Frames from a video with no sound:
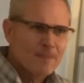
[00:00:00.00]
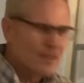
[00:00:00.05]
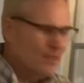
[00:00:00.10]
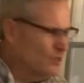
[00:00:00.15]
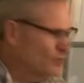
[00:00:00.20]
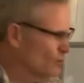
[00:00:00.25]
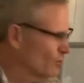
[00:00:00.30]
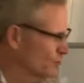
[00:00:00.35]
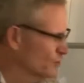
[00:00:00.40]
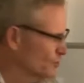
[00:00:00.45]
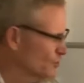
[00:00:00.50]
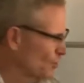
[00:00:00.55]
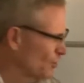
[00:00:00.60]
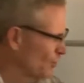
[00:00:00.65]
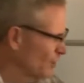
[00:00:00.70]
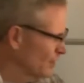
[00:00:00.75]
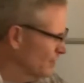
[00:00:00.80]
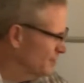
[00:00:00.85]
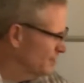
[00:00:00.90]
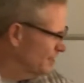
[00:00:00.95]
you can
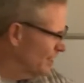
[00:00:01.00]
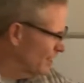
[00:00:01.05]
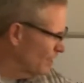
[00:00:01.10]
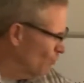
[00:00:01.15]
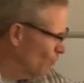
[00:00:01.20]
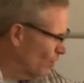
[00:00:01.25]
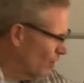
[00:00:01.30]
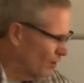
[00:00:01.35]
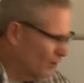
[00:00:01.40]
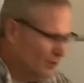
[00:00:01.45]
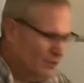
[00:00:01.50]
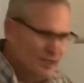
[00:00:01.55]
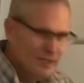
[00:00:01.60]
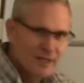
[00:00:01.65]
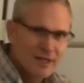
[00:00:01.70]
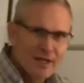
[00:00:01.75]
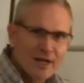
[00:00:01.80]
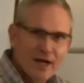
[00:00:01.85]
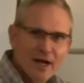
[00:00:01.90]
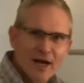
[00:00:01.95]
certainly TIG weld.
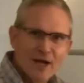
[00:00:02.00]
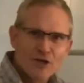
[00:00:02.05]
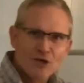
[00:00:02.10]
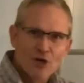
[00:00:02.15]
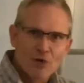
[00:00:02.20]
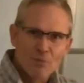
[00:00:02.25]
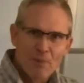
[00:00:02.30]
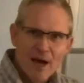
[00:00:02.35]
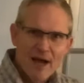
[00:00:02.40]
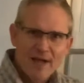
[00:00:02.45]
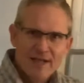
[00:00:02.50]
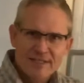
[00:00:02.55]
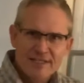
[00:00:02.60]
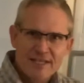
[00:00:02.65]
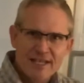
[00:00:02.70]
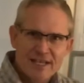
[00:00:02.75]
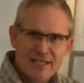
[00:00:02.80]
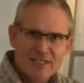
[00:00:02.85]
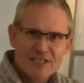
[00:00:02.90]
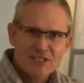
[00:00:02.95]
You can buy a
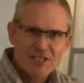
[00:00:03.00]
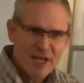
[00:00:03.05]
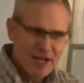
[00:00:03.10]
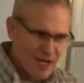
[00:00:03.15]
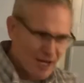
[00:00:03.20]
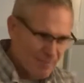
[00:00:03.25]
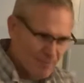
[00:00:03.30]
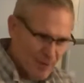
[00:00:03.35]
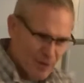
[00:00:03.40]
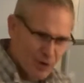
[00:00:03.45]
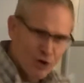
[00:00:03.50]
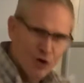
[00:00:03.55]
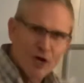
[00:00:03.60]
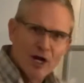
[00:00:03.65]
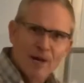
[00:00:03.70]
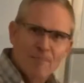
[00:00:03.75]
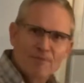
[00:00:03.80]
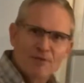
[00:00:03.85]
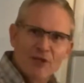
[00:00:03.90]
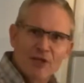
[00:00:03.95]
TIG setup and hook
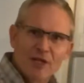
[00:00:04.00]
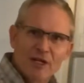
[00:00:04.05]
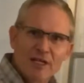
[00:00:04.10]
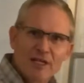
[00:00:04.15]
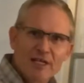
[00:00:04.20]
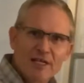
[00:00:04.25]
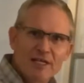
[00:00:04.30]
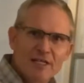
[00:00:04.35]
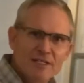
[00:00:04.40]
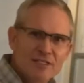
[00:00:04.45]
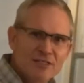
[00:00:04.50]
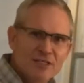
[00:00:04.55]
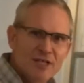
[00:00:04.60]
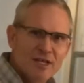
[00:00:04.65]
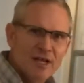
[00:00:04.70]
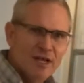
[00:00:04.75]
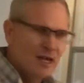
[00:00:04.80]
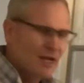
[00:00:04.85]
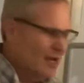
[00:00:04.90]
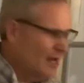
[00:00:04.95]
up to the leads.
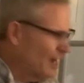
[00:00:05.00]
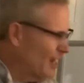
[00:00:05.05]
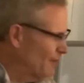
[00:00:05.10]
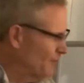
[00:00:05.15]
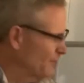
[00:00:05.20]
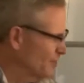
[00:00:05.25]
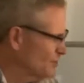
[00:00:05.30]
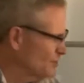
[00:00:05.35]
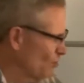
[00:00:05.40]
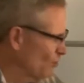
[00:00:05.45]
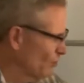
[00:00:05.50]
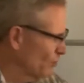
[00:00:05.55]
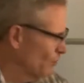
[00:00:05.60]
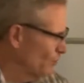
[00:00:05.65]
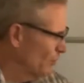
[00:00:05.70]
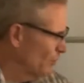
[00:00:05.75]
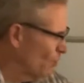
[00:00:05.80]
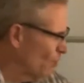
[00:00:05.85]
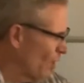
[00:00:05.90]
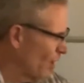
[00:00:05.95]
This only
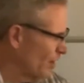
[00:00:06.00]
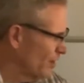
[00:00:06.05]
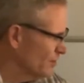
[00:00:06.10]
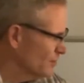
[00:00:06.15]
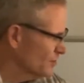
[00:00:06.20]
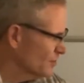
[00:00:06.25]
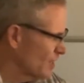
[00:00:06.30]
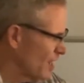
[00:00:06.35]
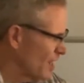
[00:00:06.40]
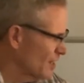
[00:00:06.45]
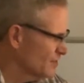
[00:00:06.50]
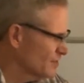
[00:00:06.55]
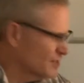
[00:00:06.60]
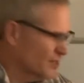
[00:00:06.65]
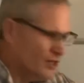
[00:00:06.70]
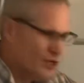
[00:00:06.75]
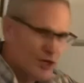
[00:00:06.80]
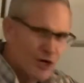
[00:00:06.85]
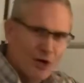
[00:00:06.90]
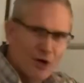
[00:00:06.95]
requires
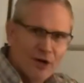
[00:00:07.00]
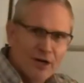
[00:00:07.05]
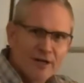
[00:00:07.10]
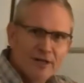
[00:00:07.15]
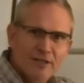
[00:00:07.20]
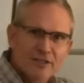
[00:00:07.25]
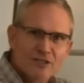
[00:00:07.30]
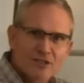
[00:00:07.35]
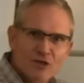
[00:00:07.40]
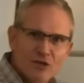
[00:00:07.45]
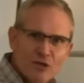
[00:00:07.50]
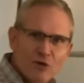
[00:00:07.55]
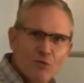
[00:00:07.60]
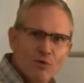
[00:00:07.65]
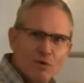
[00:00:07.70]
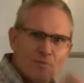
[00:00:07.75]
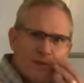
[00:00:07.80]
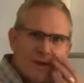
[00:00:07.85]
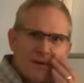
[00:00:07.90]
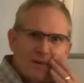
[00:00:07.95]
constant current, so you
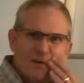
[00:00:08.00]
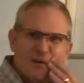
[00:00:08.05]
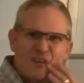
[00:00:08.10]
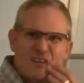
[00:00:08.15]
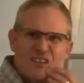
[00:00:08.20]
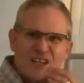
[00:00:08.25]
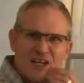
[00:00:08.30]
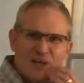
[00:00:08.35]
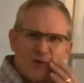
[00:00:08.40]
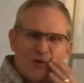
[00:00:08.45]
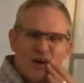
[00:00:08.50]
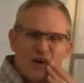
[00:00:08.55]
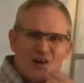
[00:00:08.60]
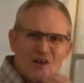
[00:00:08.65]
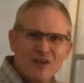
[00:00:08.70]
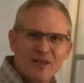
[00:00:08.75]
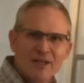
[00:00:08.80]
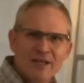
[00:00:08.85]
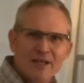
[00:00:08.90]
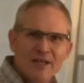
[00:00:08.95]
would be able to TIG
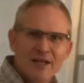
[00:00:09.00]
weld